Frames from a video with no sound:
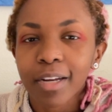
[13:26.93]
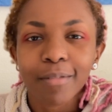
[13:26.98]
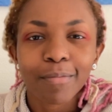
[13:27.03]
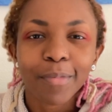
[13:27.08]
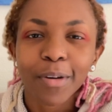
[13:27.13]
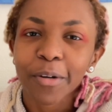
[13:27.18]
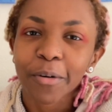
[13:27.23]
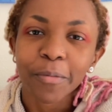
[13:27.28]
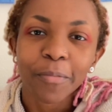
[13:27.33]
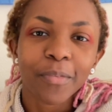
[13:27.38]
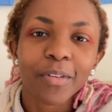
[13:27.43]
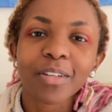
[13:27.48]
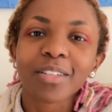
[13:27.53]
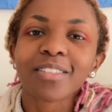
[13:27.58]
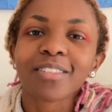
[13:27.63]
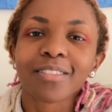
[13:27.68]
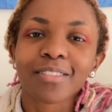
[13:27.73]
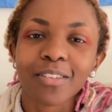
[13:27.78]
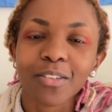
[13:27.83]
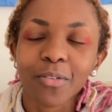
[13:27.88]
No, it's
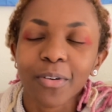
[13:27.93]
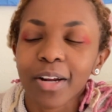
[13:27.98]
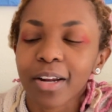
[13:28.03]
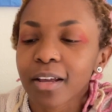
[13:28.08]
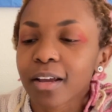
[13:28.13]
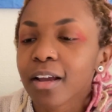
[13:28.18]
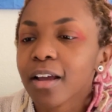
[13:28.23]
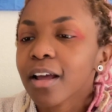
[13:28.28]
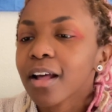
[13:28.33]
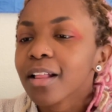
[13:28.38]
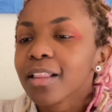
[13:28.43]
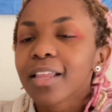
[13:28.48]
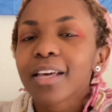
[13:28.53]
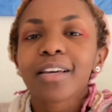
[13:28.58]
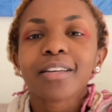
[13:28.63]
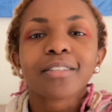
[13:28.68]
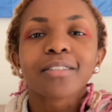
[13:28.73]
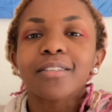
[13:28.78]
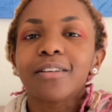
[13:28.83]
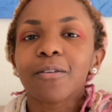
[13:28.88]
exhilarating. Like
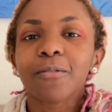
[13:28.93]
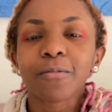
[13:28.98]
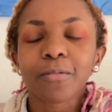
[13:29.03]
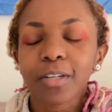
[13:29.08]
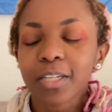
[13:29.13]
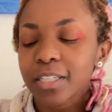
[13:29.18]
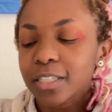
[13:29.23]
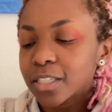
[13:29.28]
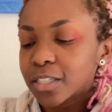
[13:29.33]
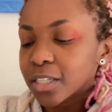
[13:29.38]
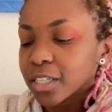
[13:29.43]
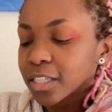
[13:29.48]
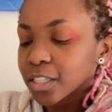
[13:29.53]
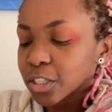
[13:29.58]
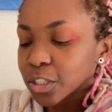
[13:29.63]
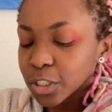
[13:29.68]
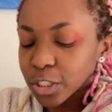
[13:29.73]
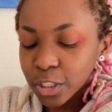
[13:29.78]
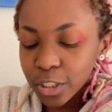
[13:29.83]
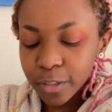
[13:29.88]
it's so fun to like
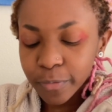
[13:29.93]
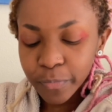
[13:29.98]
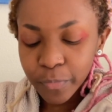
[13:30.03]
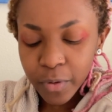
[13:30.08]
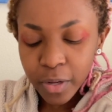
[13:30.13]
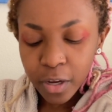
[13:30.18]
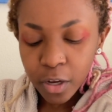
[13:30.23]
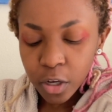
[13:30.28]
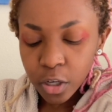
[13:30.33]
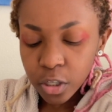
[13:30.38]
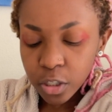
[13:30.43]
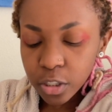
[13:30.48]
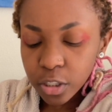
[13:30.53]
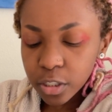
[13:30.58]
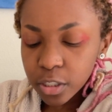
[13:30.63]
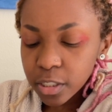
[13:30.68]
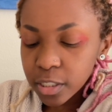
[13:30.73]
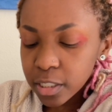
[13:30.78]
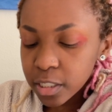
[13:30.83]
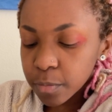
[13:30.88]
just
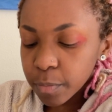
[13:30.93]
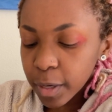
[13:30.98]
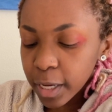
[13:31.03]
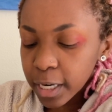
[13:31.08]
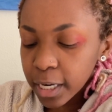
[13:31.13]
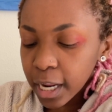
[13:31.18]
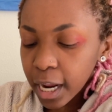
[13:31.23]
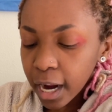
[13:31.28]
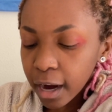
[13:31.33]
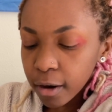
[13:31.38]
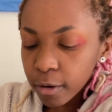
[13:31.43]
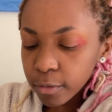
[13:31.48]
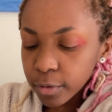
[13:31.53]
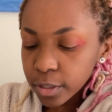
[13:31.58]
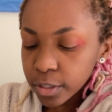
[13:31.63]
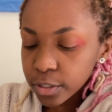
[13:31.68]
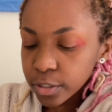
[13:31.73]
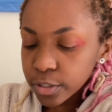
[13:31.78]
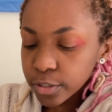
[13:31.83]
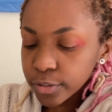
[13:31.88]
spend
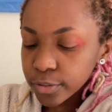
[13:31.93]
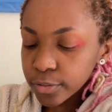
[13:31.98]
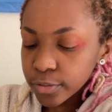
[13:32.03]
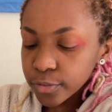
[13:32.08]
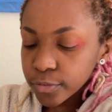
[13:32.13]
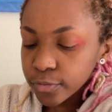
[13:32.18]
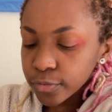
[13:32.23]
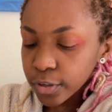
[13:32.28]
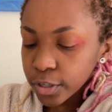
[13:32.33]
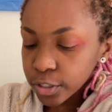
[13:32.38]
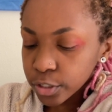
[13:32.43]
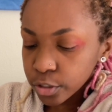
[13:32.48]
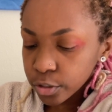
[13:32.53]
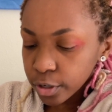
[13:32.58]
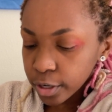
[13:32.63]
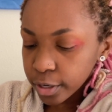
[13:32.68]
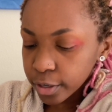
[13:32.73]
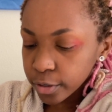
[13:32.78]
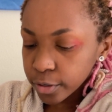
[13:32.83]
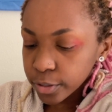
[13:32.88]
hours
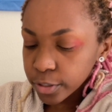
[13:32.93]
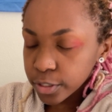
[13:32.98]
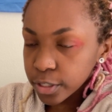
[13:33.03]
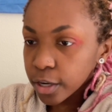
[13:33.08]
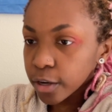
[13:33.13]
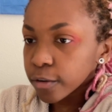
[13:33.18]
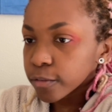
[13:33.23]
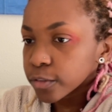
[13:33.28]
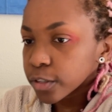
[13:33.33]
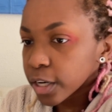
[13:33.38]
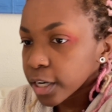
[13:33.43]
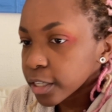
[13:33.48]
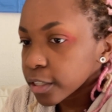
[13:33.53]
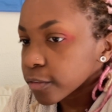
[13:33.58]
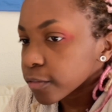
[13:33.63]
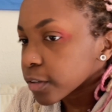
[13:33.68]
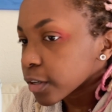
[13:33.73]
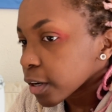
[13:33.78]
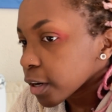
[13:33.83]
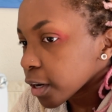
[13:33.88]
frustrating yourself trying to
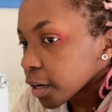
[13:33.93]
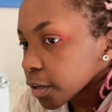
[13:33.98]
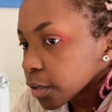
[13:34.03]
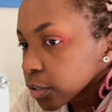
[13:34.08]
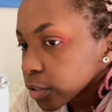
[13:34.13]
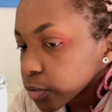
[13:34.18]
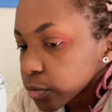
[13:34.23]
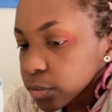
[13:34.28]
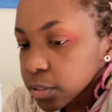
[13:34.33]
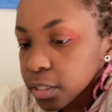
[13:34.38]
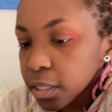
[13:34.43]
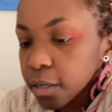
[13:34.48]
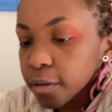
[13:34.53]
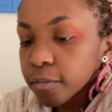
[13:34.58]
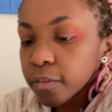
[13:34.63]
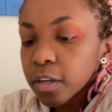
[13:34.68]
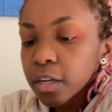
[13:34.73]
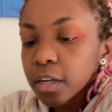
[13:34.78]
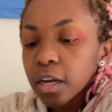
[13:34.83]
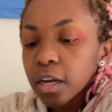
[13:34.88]
figure out how to do stuff.
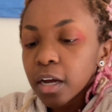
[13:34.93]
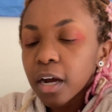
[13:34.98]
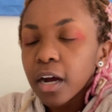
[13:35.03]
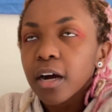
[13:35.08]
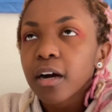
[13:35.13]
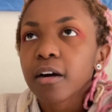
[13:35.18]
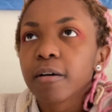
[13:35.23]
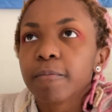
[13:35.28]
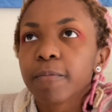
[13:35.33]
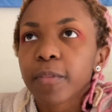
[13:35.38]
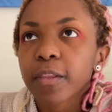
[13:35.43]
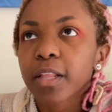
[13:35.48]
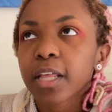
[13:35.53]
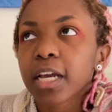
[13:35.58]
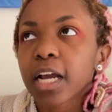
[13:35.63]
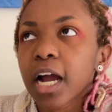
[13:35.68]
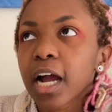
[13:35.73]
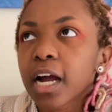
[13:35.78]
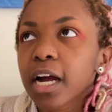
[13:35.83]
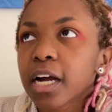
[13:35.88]

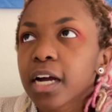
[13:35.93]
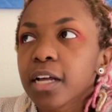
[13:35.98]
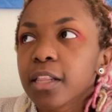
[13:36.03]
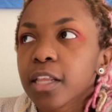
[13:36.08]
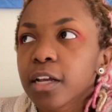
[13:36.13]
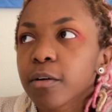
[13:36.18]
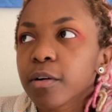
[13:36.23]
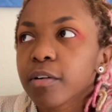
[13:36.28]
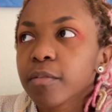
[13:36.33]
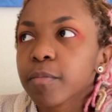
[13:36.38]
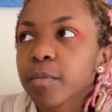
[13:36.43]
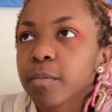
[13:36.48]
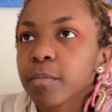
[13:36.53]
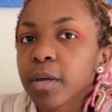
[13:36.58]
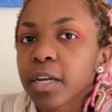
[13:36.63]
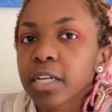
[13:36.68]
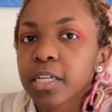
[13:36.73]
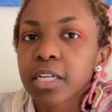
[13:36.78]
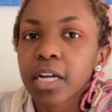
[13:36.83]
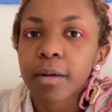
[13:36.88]
There have been
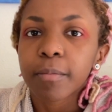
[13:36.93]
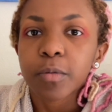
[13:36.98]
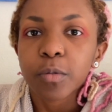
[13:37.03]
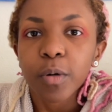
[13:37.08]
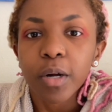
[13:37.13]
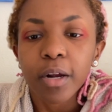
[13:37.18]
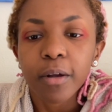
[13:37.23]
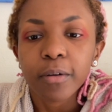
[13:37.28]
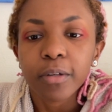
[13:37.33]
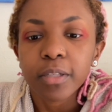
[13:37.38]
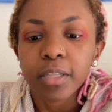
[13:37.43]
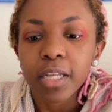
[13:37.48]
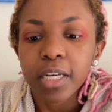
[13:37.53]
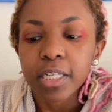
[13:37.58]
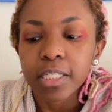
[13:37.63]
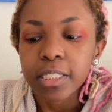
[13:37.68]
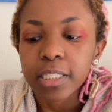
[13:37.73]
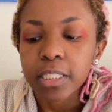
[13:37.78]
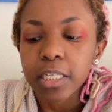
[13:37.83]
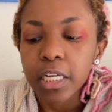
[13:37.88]
many times where I would
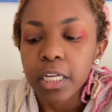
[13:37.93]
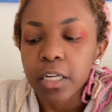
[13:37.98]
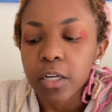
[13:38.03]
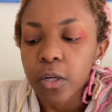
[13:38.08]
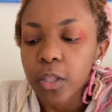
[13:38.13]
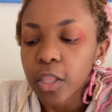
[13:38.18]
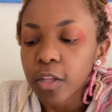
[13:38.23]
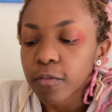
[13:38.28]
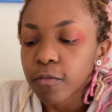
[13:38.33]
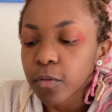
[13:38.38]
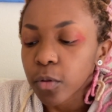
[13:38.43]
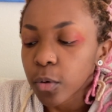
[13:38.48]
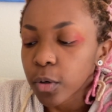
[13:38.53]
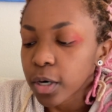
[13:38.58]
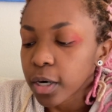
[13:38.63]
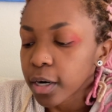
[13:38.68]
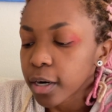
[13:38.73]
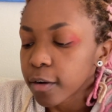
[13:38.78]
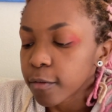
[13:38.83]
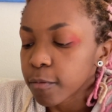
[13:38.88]
like sit on the
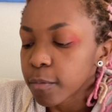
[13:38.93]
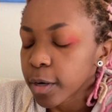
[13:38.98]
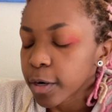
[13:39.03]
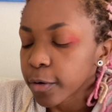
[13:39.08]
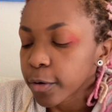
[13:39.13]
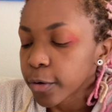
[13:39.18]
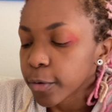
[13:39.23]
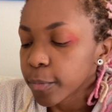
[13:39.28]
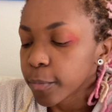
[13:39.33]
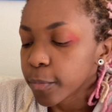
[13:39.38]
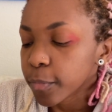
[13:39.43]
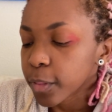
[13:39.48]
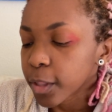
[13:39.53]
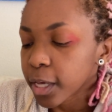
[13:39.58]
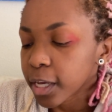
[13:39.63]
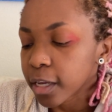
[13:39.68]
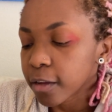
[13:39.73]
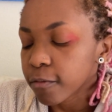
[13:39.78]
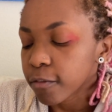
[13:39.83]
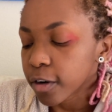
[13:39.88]
floor of my room,
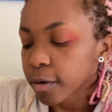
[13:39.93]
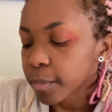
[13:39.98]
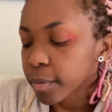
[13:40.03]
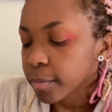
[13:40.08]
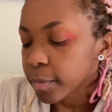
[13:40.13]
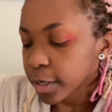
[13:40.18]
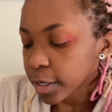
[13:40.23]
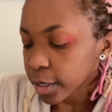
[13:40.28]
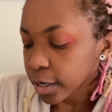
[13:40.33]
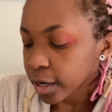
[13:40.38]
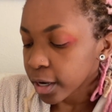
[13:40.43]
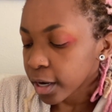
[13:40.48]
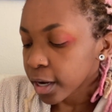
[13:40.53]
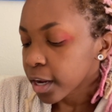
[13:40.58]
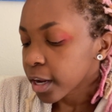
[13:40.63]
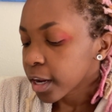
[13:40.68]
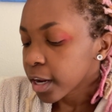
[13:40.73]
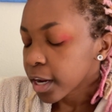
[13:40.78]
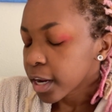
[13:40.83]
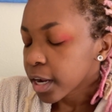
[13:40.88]
like in front of my mirror,
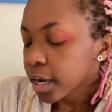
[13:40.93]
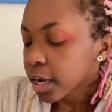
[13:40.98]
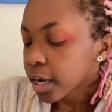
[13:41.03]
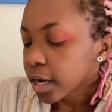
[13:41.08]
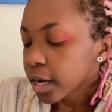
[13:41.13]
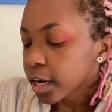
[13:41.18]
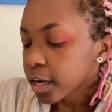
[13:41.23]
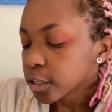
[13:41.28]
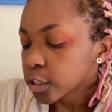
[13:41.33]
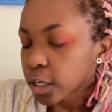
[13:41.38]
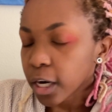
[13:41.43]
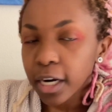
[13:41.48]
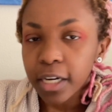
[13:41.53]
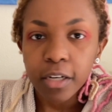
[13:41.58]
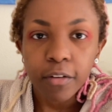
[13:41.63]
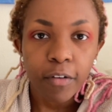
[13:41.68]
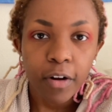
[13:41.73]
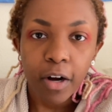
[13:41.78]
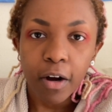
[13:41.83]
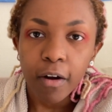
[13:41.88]
trying to
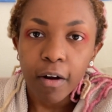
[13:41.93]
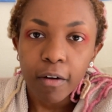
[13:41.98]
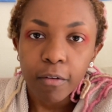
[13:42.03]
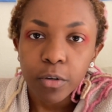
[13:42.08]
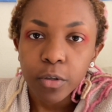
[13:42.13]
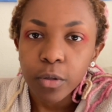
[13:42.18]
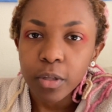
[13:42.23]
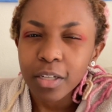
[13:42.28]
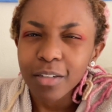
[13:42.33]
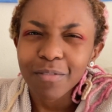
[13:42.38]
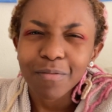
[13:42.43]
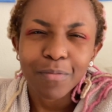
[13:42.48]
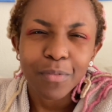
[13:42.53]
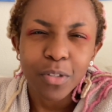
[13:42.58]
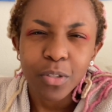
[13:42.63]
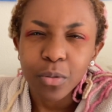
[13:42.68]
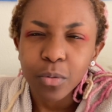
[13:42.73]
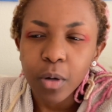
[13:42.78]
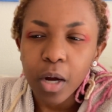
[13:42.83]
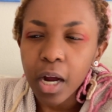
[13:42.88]
figure out how to like
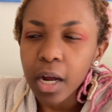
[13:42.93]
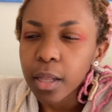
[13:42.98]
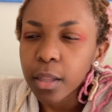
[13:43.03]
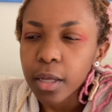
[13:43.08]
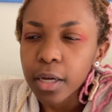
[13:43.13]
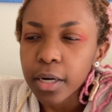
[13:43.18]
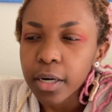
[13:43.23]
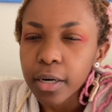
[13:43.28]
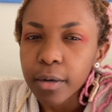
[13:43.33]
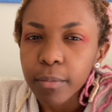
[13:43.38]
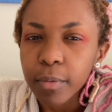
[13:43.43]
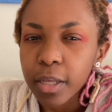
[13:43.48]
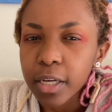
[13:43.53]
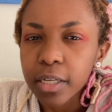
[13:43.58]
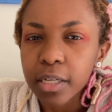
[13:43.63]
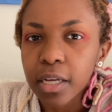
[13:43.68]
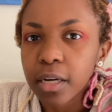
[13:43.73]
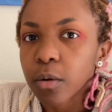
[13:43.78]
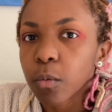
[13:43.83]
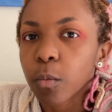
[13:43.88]
do eyeliner, like
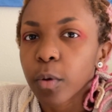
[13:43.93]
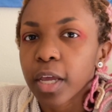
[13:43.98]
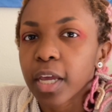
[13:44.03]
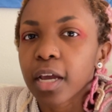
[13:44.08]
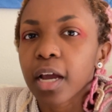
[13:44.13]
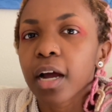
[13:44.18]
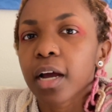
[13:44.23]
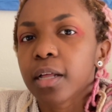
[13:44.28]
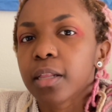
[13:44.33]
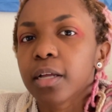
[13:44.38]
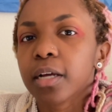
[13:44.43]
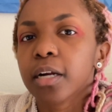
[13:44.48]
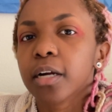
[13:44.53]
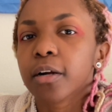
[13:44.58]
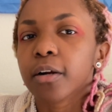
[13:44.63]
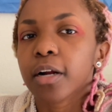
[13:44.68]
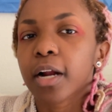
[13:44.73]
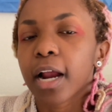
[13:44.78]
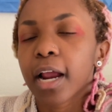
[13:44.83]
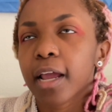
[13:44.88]
get a wing
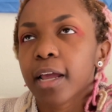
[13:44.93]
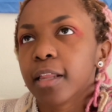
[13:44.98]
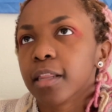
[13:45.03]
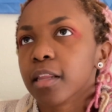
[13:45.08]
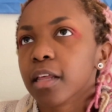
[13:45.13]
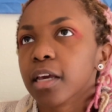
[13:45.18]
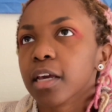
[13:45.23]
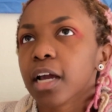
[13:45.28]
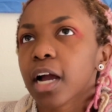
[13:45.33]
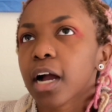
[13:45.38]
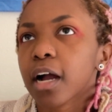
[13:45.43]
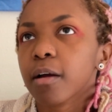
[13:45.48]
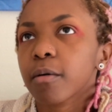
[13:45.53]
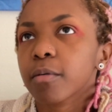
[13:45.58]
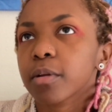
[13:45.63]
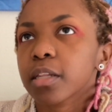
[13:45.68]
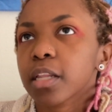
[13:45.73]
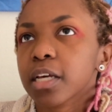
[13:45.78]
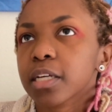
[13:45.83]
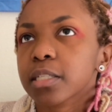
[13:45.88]
eyeliner, and like I
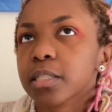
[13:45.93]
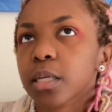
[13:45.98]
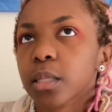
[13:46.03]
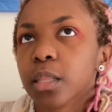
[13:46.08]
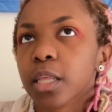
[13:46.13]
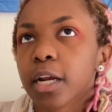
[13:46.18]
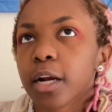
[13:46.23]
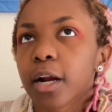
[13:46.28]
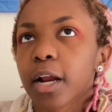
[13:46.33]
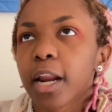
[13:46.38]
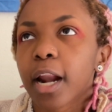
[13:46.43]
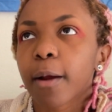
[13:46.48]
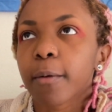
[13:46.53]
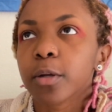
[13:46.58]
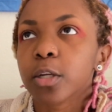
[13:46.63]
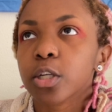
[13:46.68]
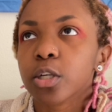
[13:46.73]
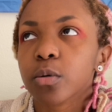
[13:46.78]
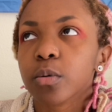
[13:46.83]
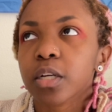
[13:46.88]
would like sit there and I
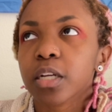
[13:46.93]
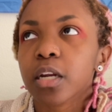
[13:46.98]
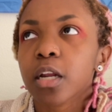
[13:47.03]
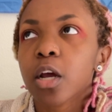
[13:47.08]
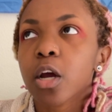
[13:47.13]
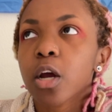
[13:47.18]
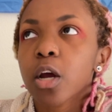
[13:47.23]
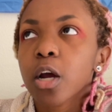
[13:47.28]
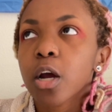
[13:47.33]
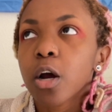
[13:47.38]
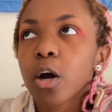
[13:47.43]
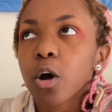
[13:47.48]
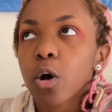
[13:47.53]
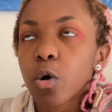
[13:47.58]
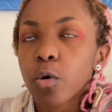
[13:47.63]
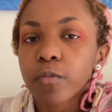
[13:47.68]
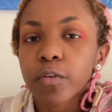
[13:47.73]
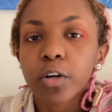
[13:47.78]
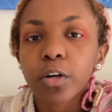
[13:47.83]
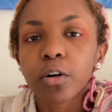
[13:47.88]
would do it
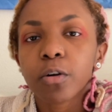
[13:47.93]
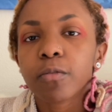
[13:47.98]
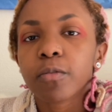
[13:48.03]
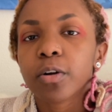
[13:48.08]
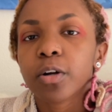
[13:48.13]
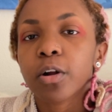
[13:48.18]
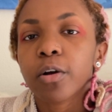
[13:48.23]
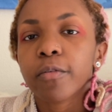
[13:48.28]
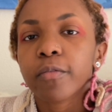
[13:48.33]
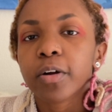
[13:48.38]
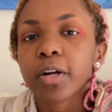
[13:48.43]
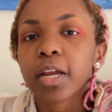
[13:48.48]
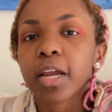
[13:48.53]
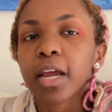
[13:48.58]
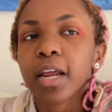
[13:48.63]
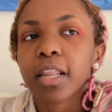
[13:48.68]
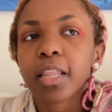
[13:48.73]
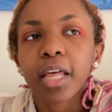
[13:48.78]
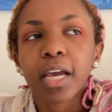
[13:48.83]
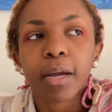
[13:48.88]
over and over and over
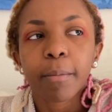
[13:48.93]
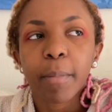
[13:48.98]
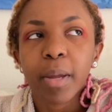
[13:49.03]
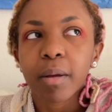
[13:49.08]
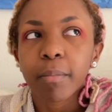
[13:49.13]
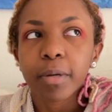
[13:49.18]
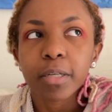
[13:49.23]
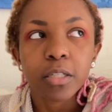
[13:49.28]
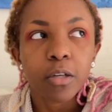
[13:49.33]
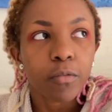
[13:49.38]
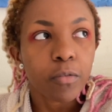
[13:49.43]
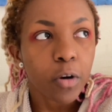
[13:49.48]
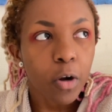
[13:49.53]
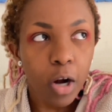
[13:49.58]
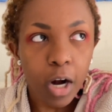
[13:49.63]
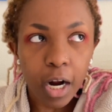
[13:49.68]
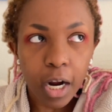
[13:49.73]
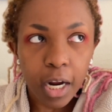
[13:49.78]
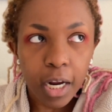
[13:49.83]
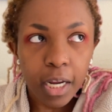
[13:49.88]
again, like make myself
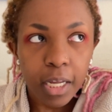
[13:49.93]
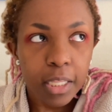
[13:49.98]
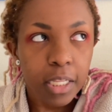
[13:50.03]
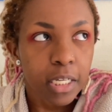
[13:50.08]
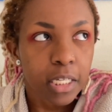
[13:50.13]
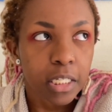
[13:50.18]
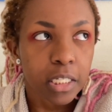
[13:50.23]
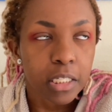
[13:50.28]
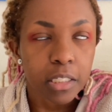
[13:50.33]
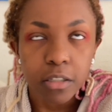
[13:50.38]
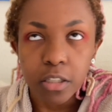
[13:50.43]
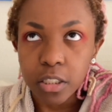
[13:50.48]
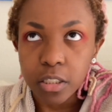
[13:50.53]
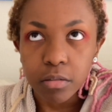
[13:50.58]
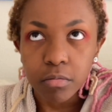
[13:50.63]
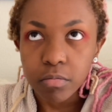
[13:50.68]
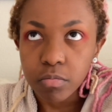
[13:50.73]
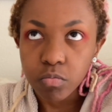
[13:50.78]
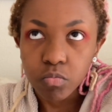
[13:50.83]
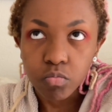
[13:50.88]
cry, like just